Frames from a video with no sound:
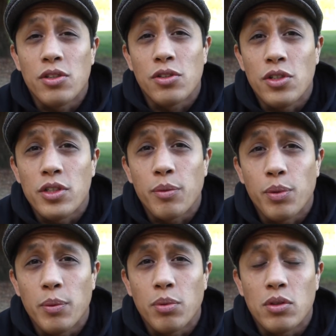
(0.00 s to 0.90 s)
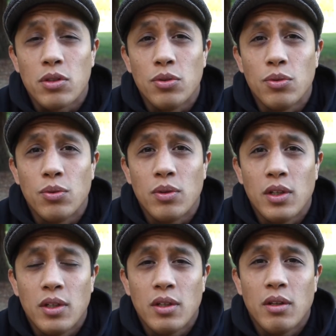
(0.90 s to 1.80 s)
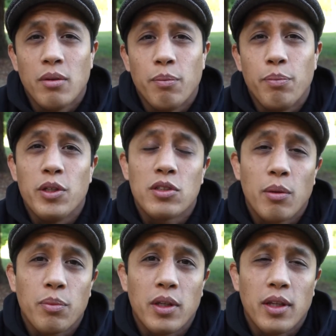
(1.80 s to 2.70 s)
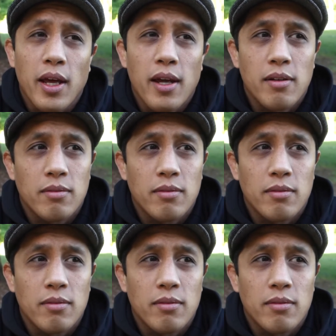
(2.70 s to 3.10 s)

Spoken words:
you're teaching people to be something that